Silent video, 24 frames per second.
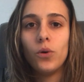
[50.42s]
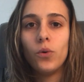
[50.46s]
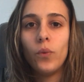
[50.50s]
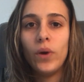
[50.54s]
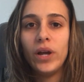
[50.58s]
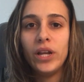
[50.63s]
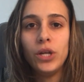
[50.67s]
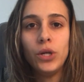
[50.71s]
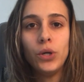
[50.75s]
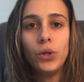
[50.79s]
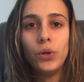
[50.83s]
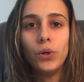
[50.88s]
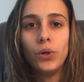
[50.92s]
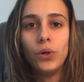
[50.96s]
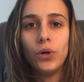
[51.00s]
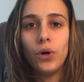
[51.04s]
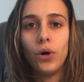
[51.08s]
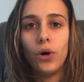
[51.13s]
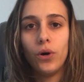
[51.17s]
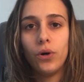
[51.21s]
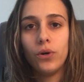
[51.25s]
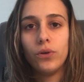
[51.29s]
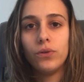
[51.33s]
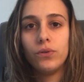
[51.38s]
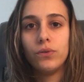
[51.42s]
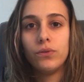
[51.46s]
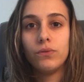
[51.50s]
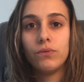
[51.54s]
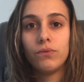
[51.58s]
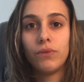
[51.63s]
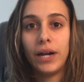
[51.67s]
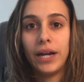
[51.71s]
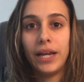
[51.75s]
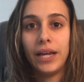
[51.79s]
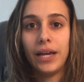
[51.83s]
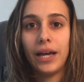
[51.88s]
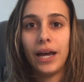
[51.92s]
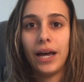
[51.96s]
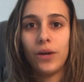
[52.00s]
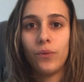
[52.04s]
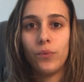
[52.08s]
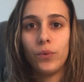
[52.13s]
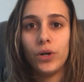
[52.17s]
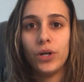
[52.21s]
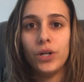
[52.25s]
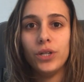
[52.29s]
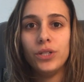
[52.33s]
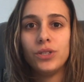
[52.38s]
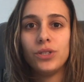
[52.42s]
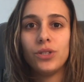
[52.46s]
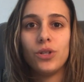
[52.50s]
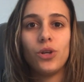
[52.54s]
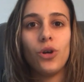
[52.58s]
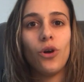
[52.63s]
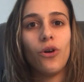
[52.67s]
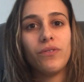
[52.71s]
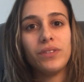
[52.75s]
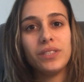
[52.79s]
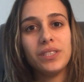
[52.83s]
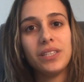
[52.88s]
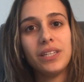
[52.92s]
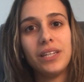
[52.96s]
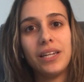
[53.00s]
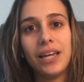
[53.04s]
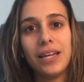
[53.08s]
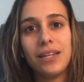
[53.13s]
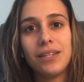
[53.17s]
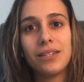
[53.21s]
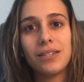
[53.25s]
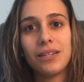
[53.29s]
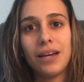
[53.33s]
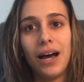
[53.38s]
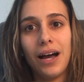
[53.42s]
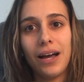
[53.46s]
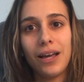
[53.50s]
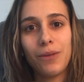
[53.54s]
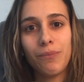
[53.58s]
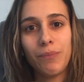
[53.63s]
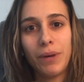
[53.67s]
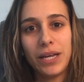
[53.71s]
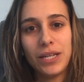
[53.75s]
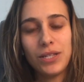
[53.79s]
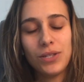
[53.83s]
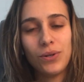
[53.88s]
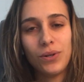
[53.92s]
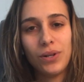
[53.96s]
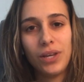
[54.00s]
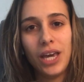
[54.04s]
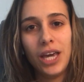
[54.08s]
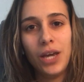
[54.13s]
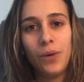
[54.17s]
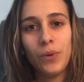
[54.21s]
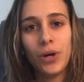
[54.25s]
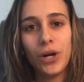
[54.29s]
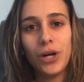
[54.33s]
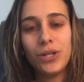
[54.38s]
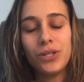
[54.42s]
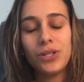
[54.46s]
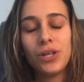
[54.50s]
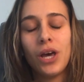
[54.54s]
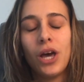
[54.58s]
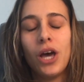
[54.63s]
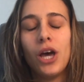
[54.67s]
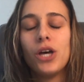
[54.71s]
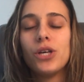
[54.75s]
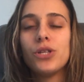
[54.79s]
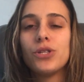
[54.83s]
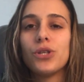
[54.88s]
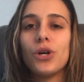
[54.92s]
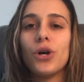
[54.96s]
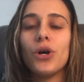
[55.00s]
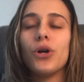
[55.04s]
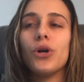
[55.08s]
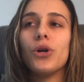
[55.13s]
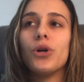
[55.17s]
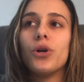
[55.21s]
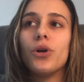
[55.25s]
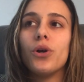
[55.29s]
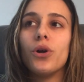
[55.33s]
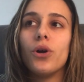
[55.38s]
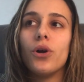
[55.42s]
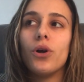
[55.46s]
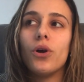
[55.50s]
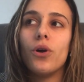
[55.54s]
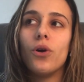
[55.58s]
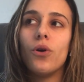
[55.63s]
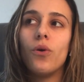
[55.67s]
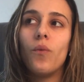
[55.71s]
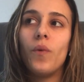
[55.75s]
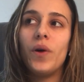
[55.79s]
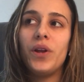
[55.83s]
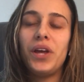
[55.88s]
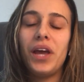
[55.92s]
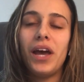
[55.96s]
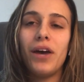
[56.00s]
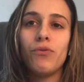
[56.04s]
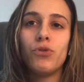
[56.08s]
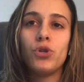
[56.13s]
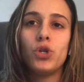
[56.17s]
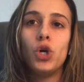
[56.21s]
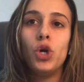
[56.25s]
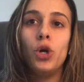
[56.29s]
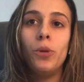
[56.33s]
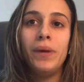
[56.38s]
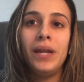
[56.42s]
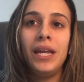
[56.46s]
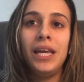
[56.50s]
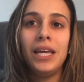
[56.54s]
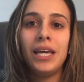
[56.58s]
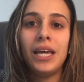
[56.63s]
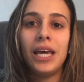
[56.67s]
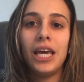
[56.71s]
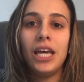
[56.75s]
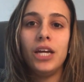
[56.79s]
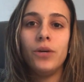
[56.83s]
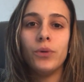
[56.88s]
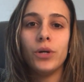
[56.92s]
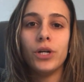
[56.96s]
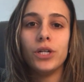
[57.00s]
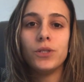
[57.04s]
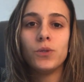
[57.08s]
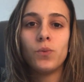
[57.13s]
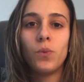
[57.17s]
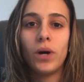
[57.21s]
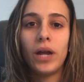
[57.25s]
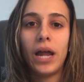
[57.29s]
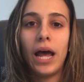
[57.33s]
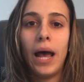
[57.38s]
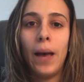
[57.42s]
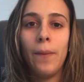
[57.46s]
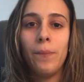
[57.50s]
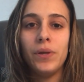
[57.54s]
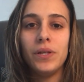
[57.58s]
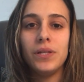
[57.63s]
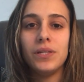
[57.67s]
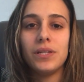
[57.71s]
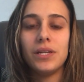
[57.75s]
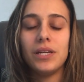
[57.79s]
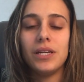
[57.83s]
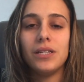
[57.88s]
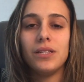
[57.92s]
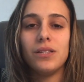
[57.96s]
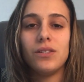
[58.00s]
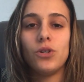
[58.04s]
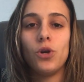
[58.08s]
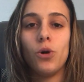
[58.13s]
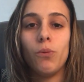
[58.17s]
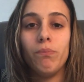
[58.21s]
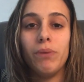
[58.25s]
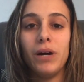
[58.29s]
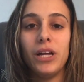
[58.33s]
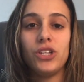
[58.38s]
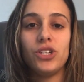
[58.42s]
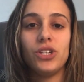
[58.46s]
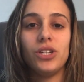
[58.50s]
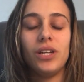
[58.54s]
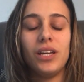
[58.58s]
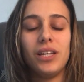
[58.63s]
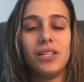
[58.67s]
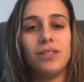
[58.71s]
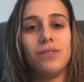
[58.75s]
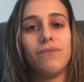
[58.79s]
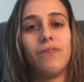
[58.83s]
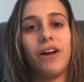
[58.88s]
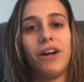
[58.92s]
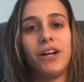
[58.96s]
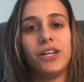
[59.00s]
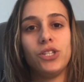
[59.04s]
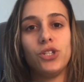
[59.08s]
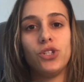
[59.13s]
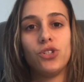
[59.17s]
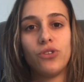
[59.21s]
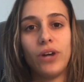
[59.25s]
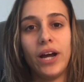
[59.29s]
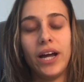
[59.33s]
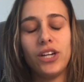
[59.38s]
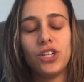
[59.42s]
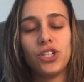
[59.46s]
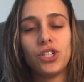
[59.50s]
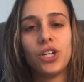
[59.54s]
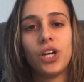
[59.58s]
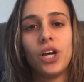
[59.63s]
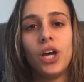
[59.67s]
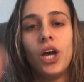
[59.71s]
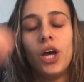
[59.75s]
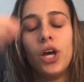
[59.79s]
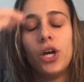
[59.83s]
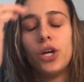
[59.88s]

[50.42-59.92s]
when you're running AdWords, you obviously need to target based on keywords. So when you have too many keywords, what happens is your budget is very stretched.